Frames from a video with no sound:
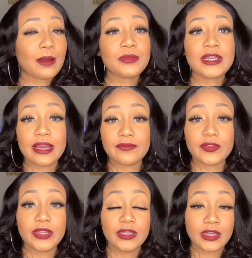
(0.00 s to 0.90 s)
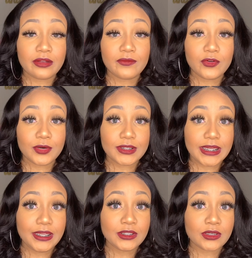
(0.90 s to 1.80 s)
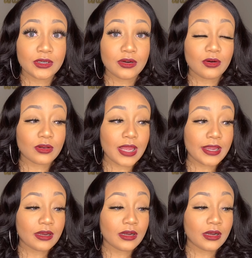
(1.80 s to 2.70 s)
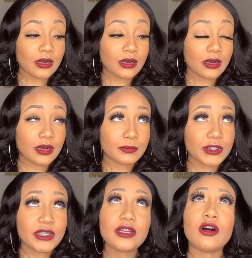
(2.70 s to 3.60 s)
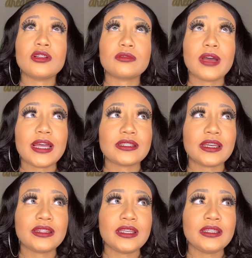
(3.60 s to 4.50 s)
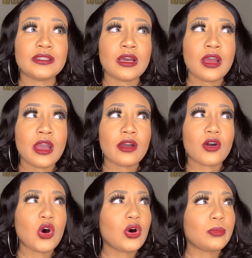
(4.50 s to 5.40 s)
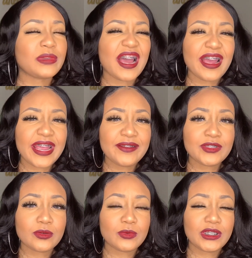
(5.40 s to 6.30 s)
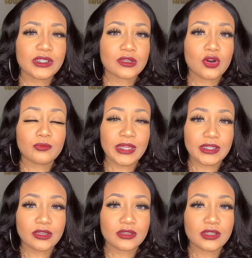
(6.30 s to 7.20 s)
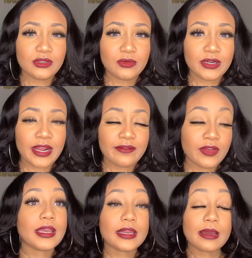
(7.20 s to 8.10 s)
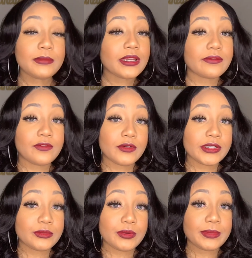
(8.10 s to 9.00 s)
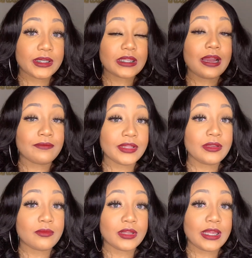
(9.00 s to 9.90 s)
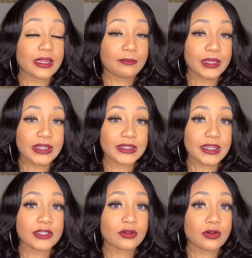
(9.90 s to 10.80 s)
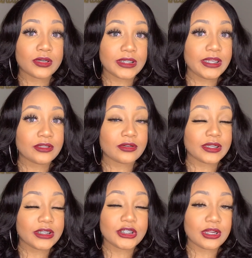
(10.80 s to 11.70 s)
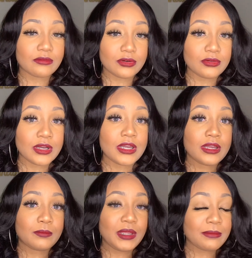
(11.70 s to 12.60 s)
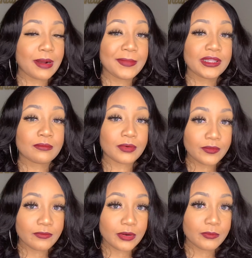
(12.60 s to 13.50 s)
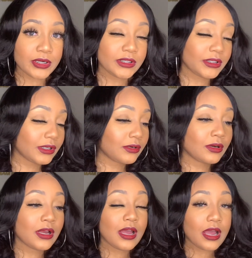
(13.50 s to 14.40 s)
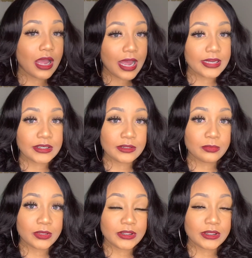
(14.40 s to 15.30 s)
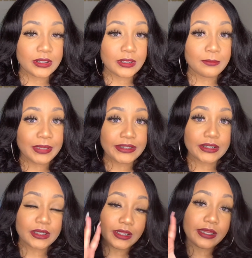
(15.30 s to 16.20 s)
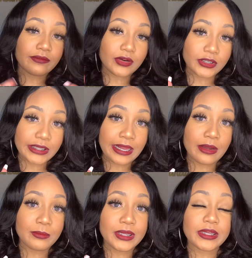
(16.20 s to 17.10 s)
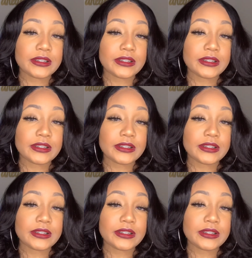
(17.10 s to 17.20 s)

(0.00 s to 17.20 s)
definitely looking for a taser or like a, um, she also has like these comb knives, which is a comb that turns into a knife. And I'm looking forward to it because I really want like a mini taser or a taser in general. Me and my mother both want one. So I just want to basically give her a shout out because it